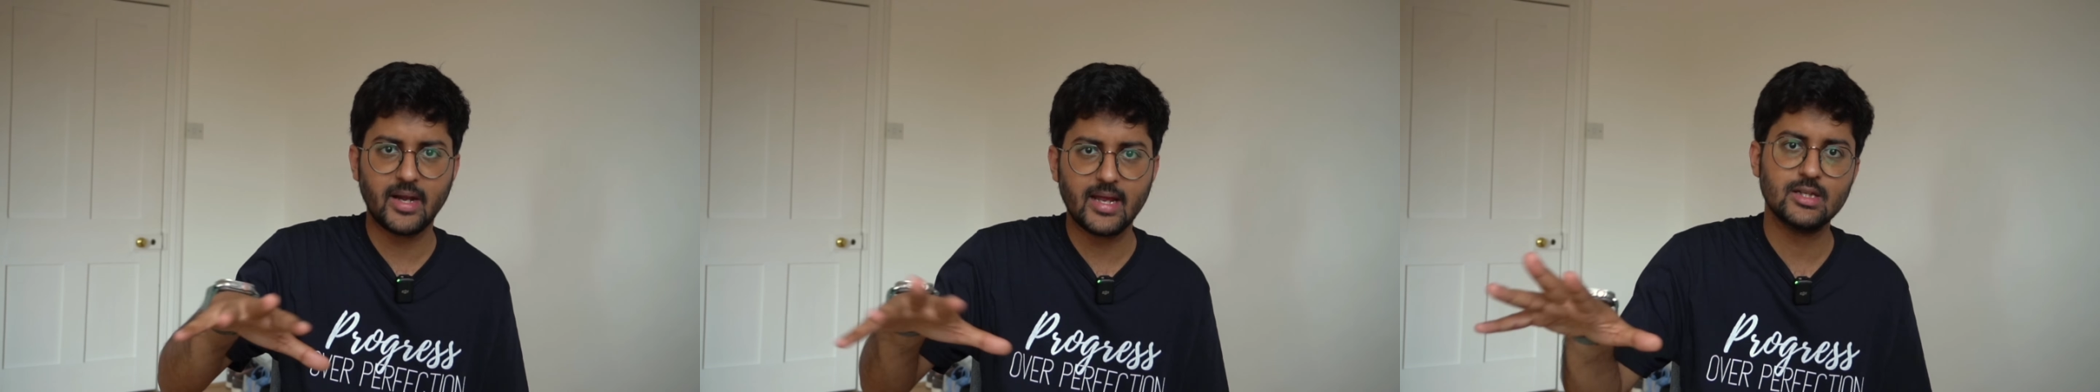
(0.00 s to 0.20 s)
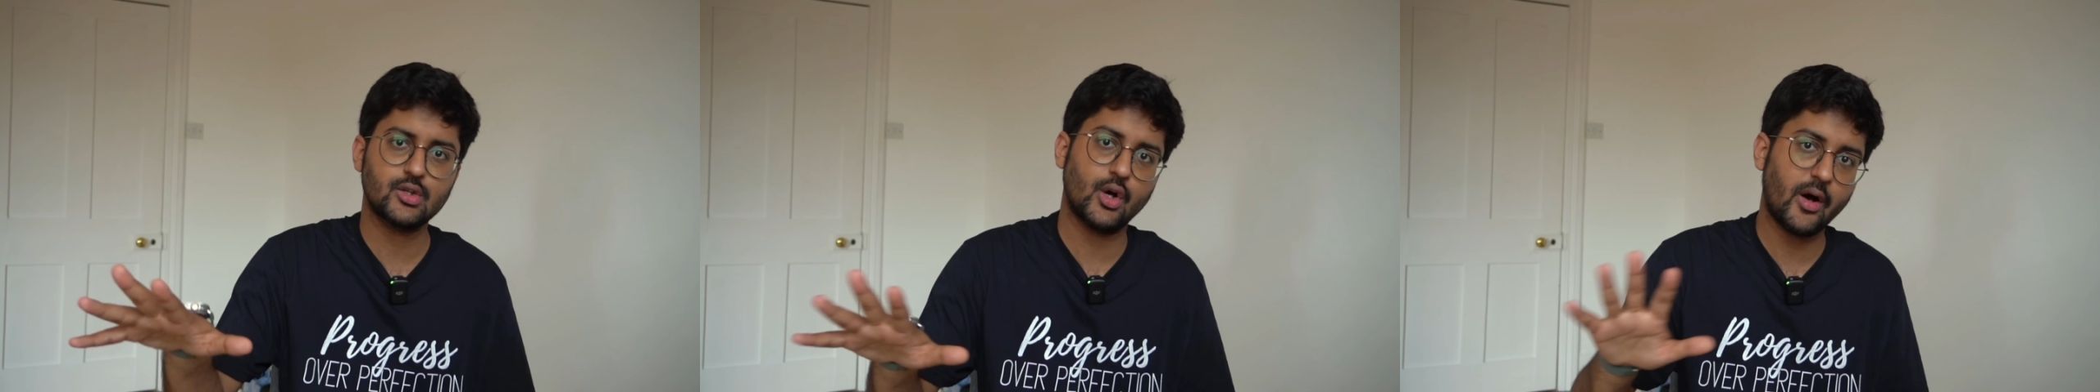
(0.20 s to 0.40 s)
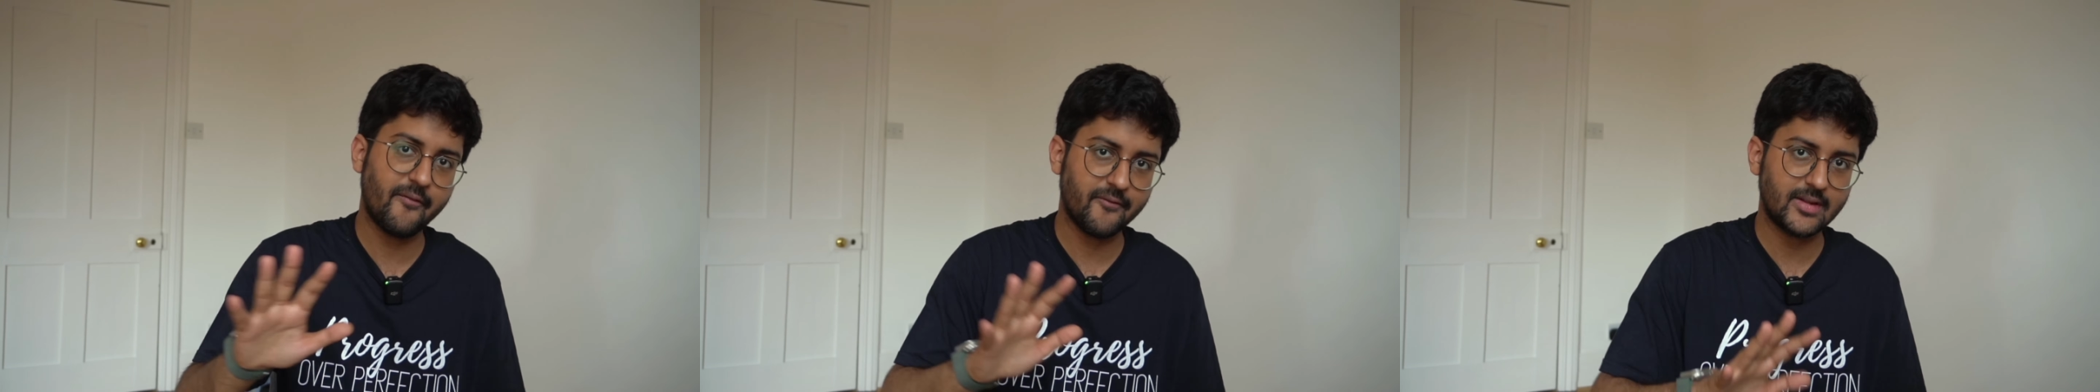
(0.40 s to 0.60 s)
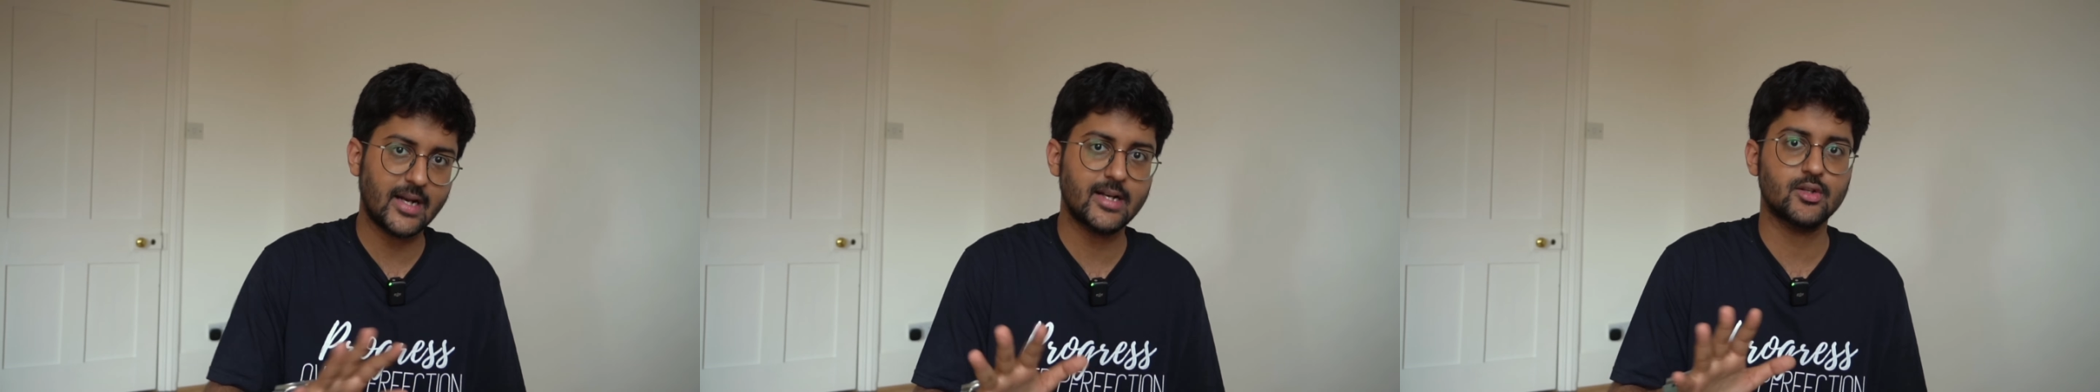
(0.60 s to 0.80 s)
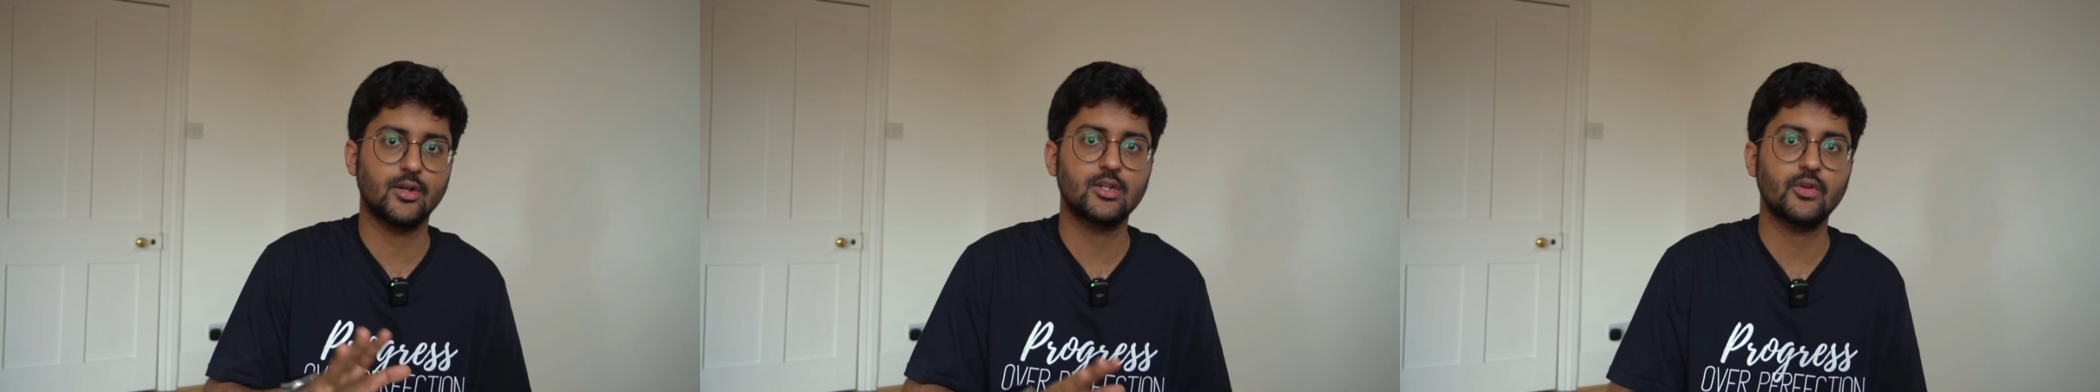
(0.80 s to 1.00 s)
days off
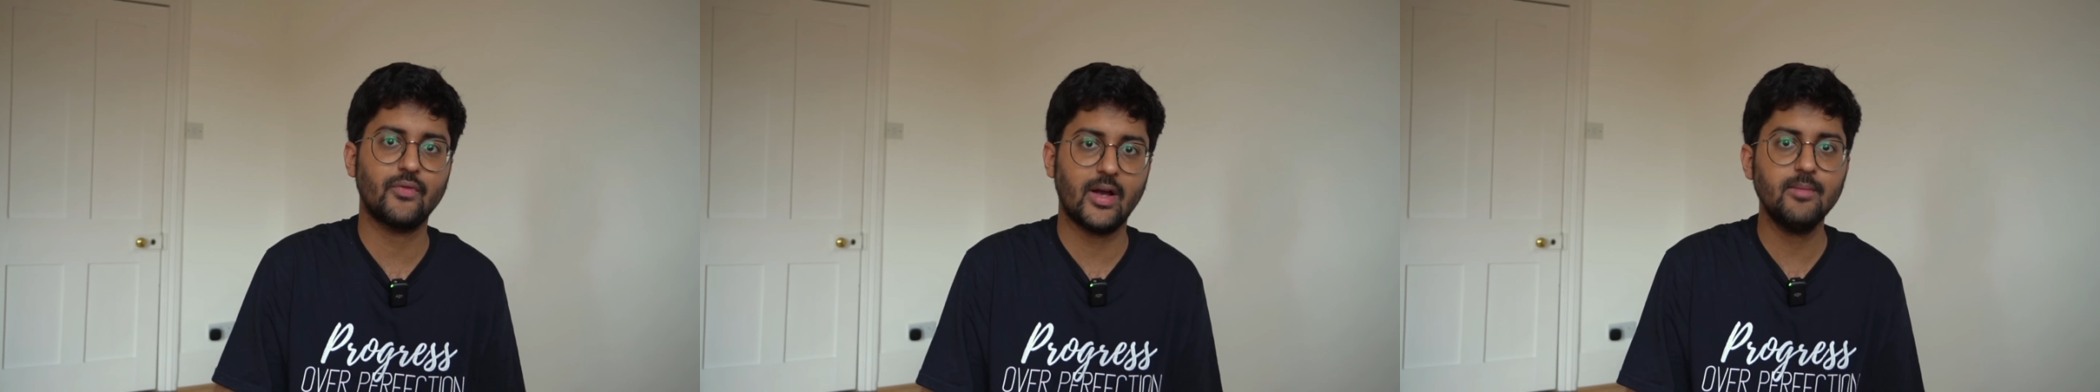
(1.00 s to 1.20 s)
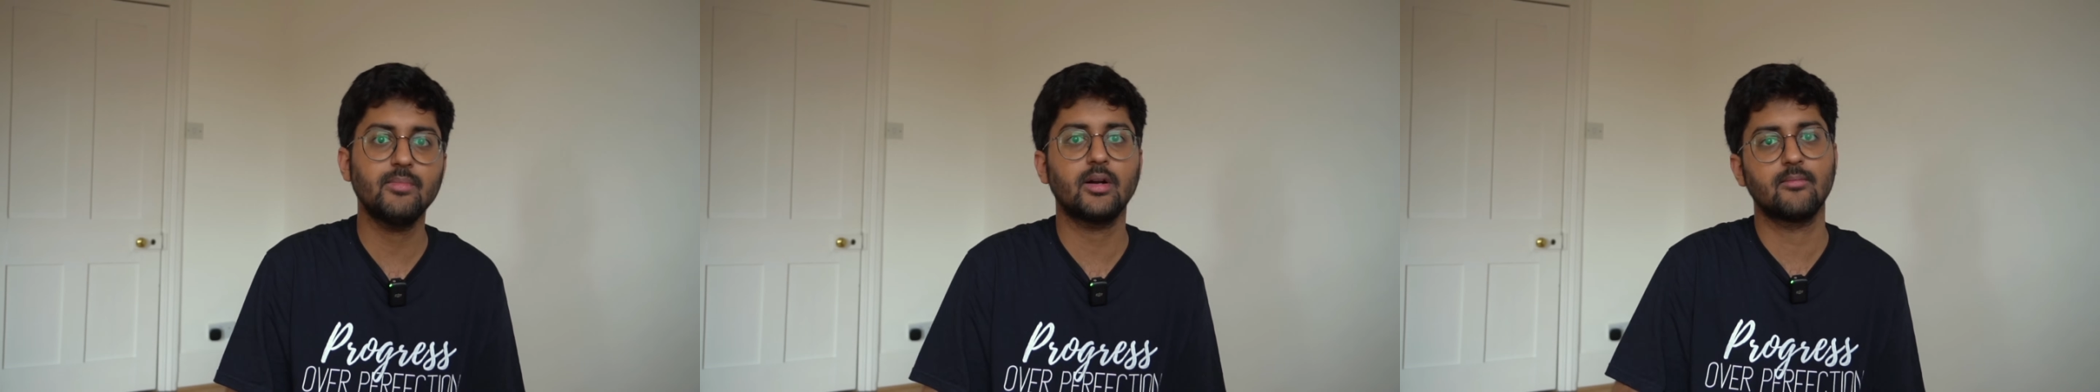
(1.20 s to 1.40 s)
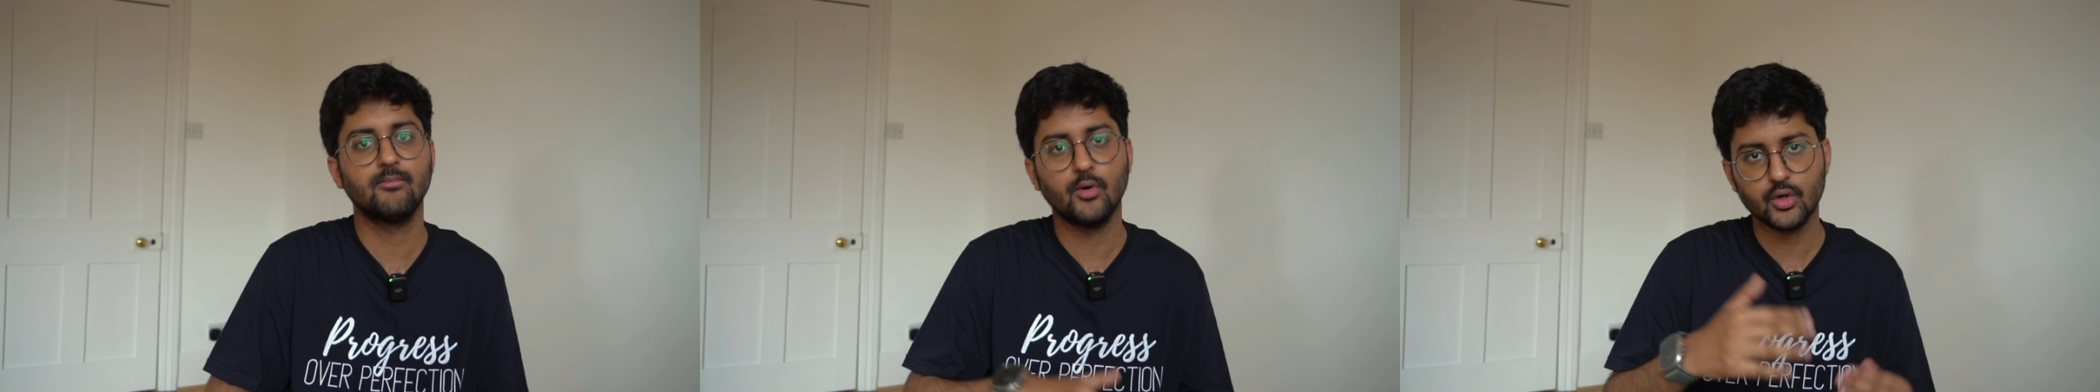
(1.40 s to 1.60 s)
that is also fine but